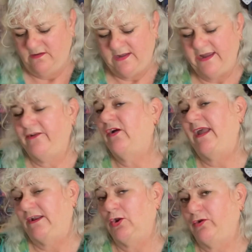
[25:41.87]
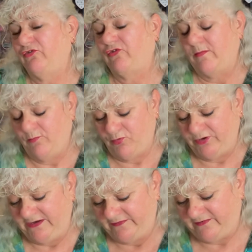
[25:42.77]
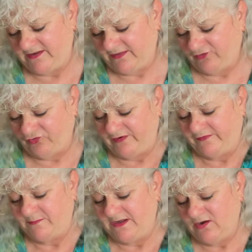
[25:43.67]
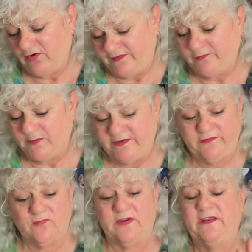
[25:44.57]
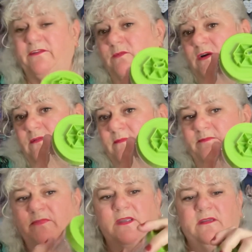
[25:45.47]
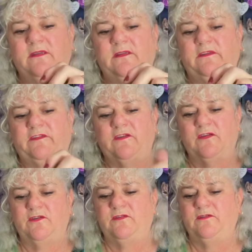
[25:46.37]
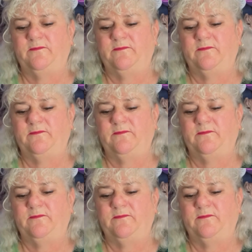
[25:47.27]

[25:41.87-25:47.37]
and I had a lot of trouble putting it together, trust me. Oh, this one is green as well. So,